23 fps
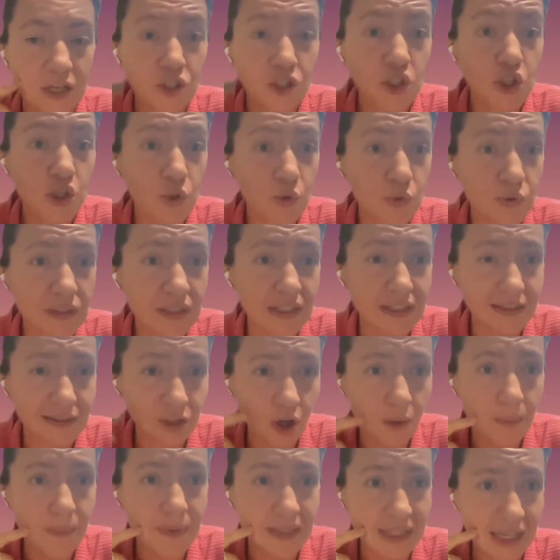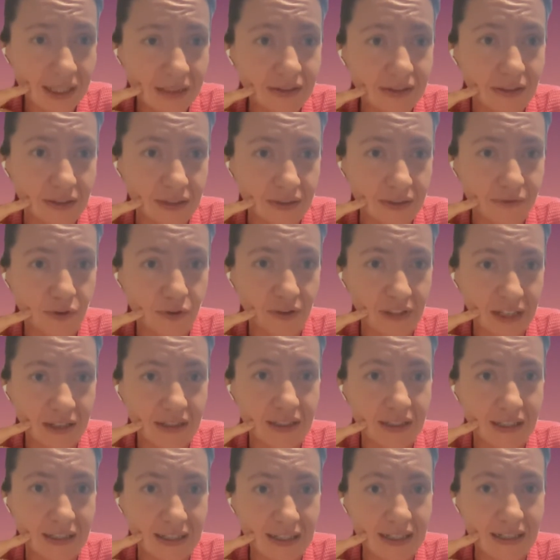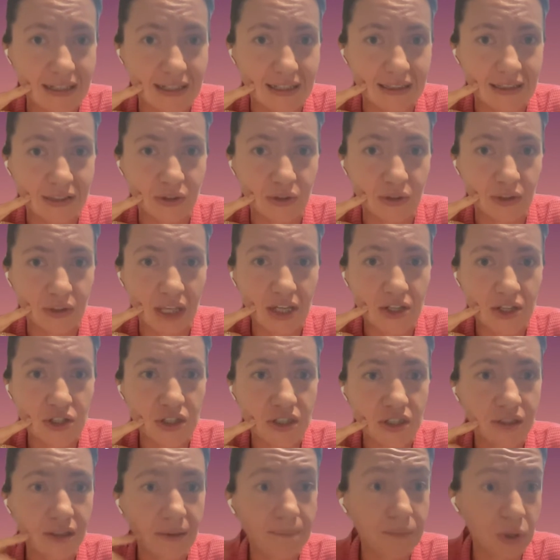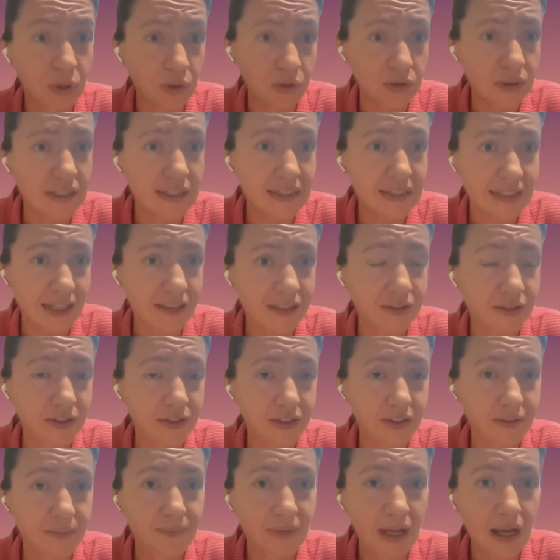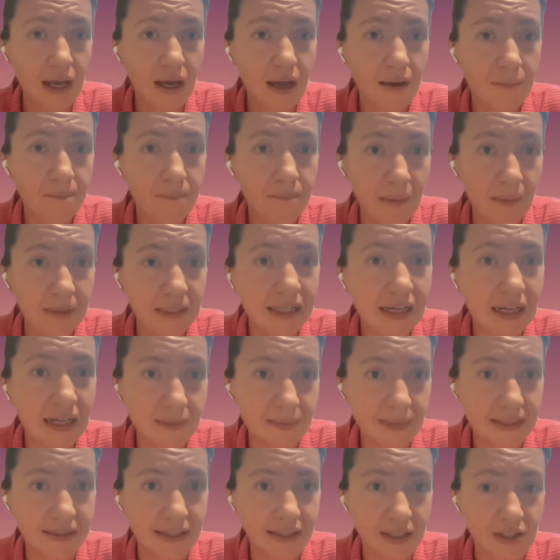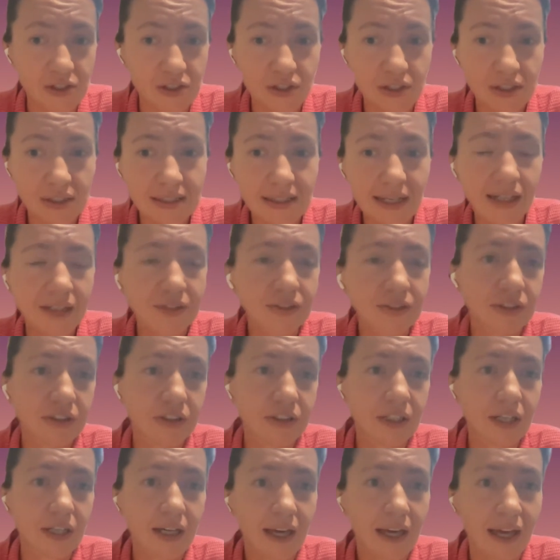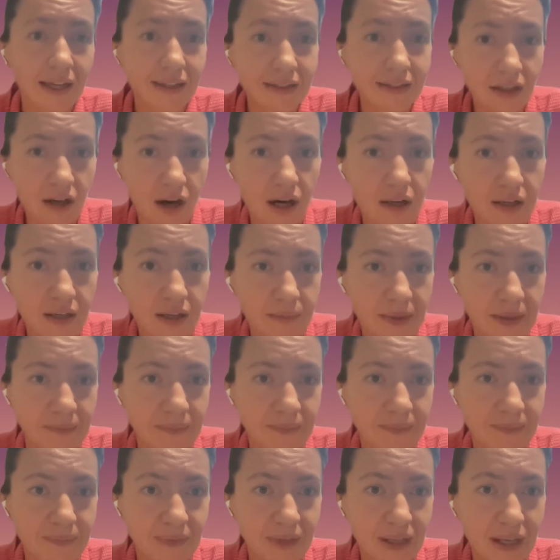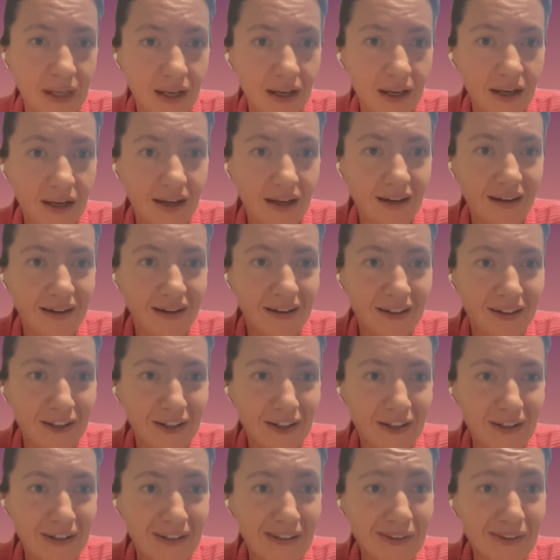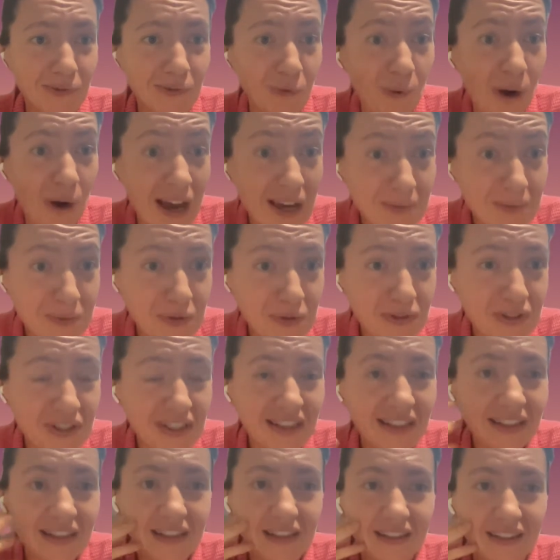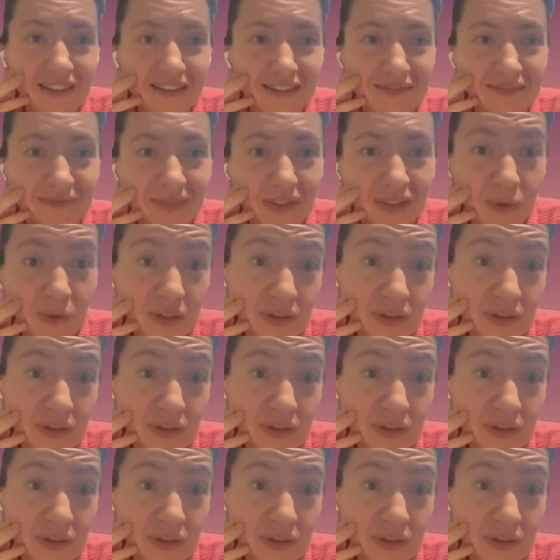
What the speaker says: choose as top sectors for their career and education, beauty sector, public alimentation sector, and economy. Why beauty? It